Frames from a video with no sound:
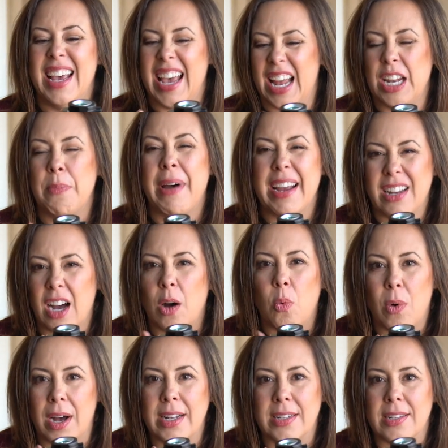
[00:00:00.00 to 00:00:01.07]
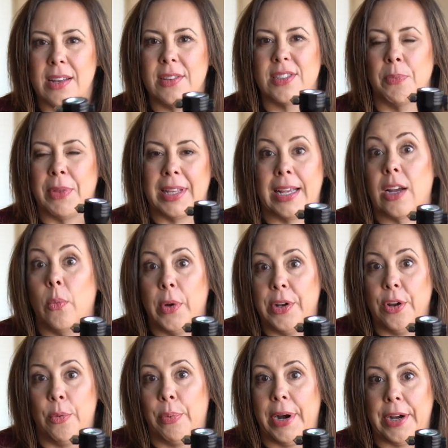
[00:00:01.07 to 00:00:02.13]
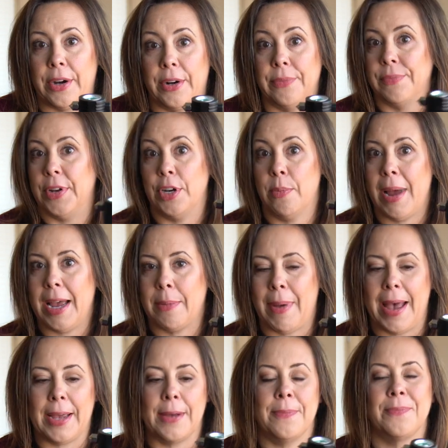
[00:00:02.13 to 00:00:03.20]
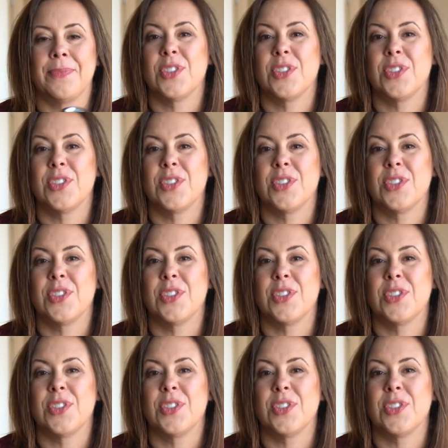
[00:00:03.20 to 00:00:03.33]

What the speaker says: and you might not want something like a window breaker in your backpack.